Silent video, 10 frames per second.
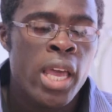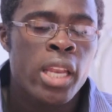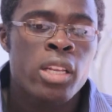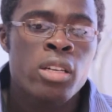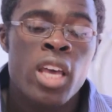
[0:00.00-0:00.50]

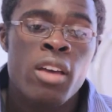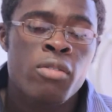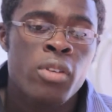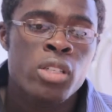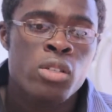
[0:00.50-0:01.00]
and he didn't
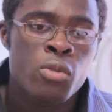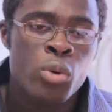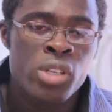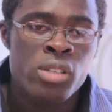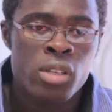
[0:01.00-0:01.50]
have funds
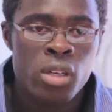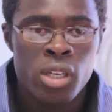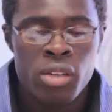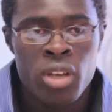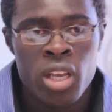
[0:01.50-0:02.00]
for his
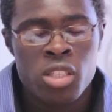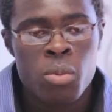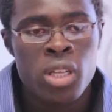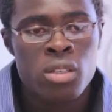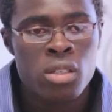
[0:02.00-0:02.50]
living
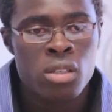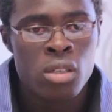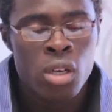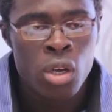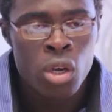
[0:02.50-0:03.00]
expenses.